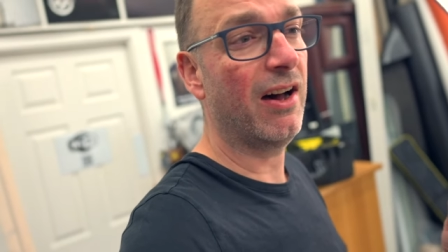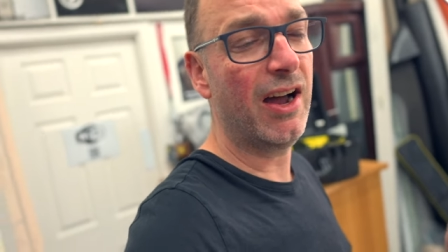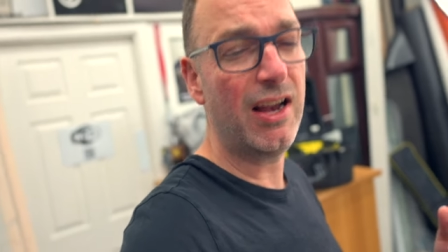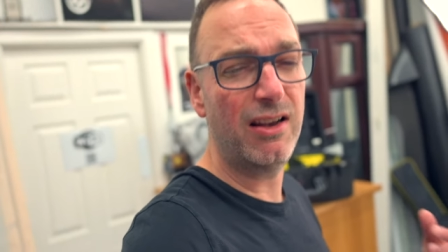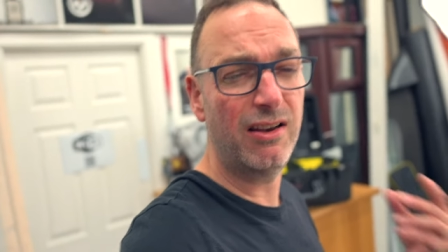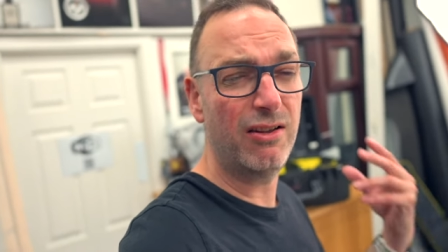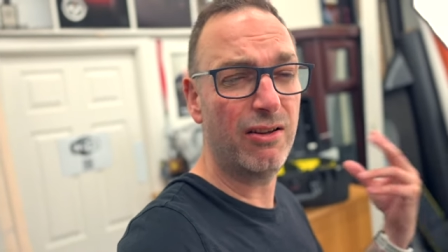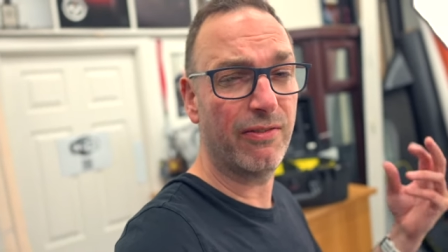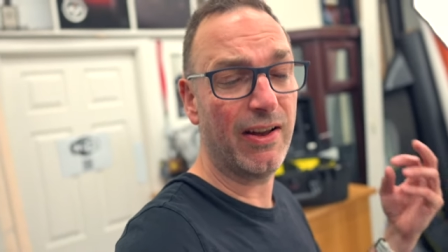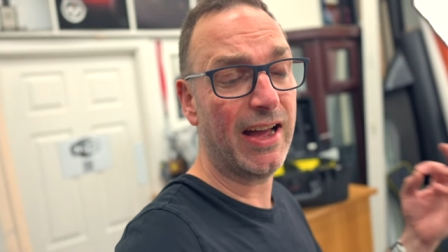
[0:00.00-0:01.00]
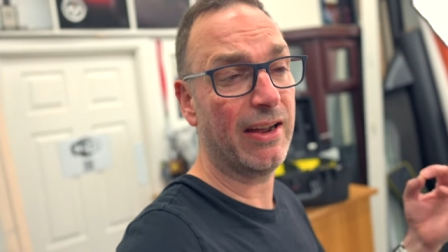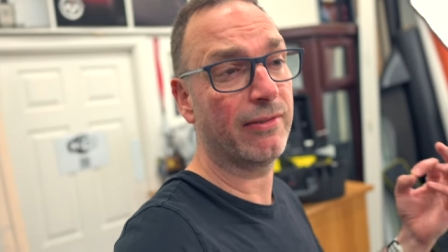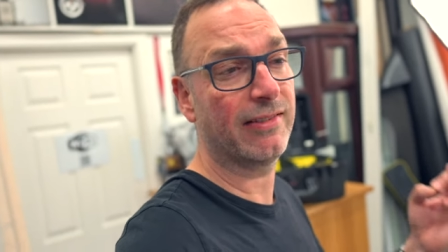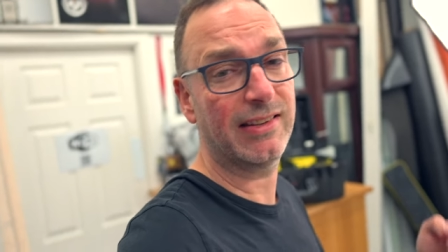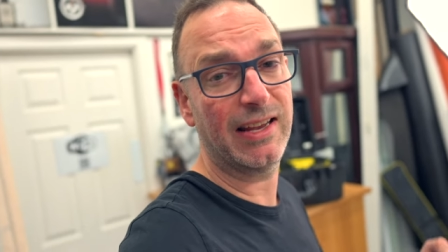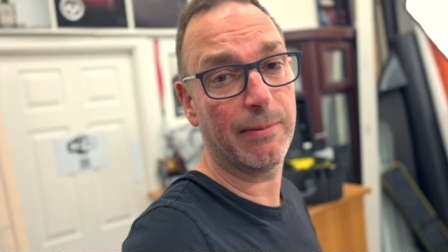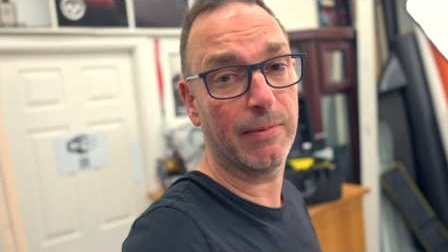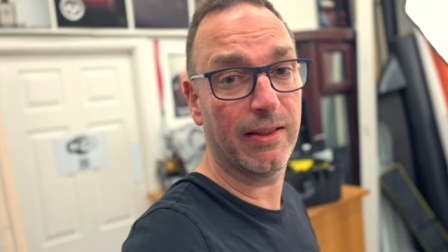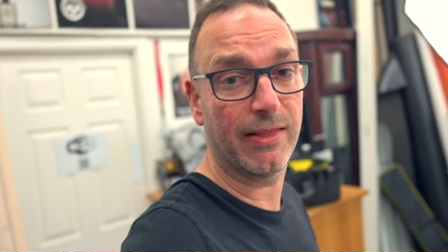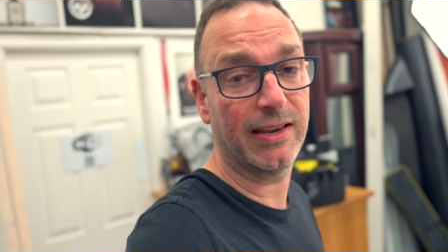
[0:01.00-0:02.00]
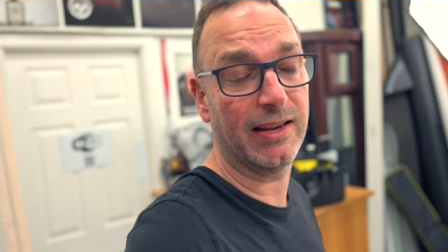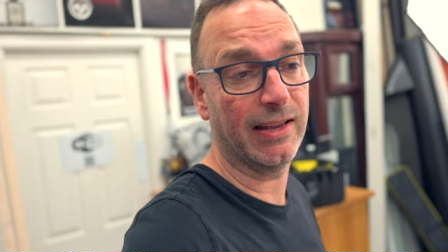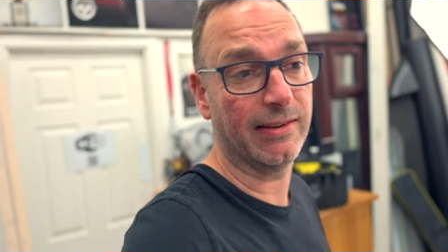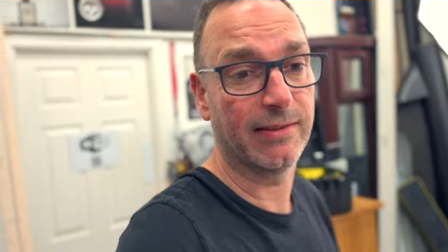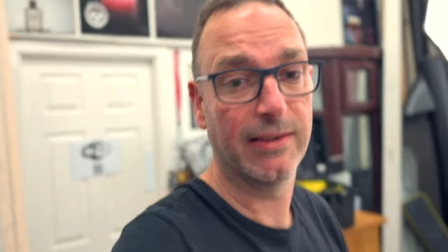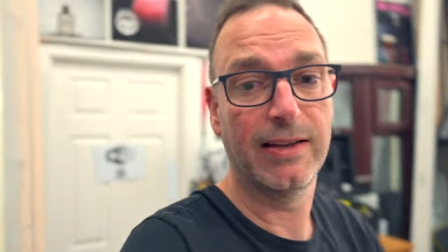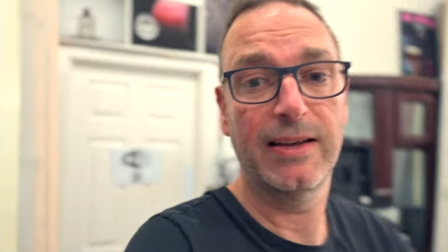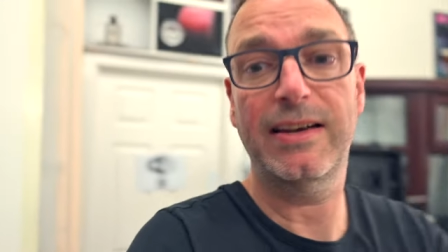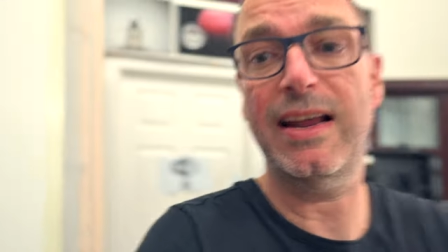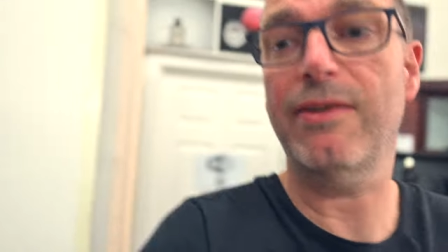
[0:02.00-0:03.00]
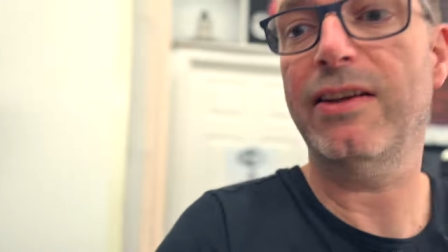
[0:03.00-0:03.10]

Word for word: I love how slim and thin it is. Now